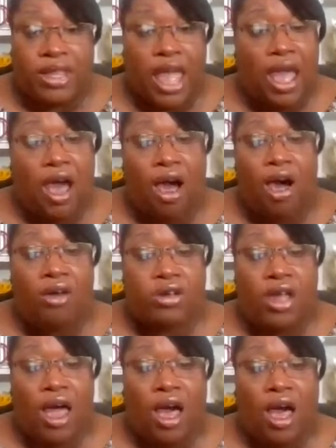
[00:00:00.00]
Not
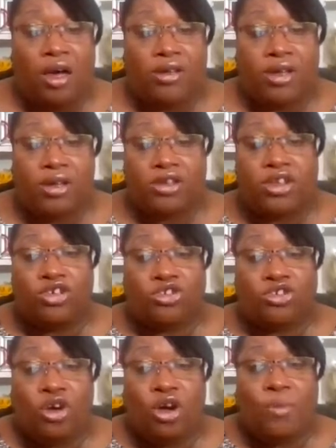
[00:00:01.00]
all the
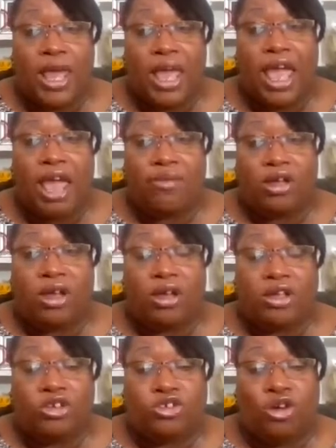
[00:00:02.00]
control, but they have a
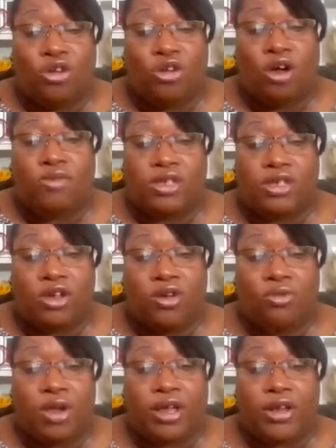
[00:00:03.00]
control over the
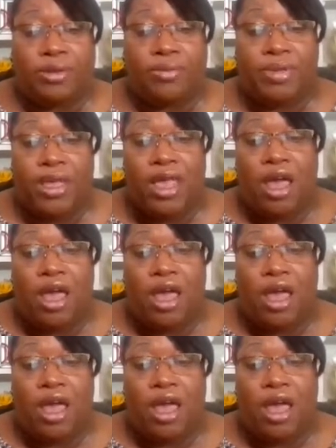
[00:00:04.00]
curriculum